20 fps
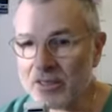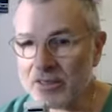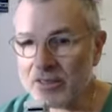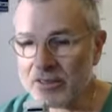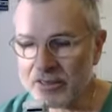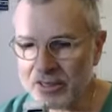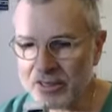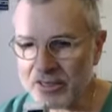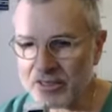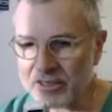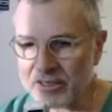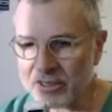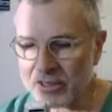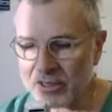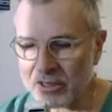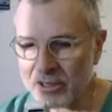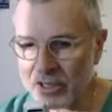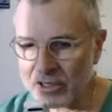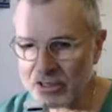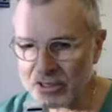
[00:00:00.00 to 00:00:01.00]

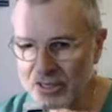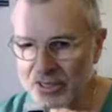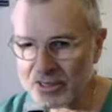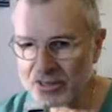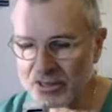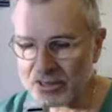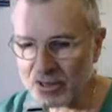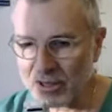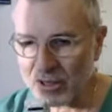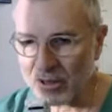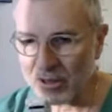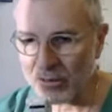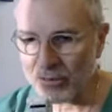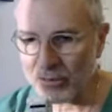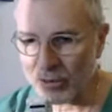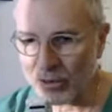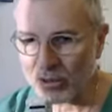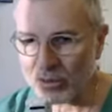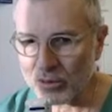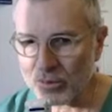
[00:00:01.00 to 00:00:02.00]
These cuttings are
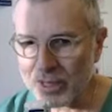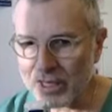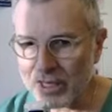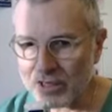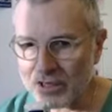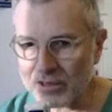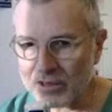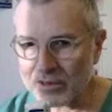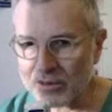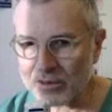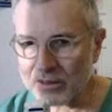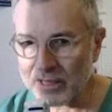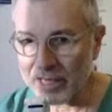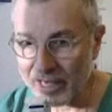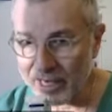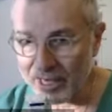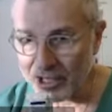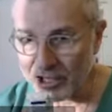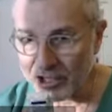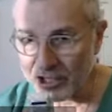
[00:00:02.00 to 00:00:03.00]
followed by
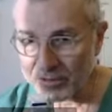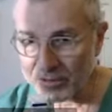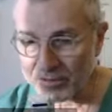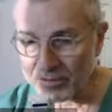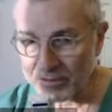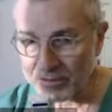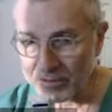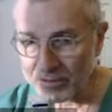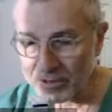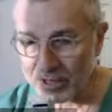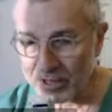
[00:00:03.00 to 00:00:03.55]
dilation.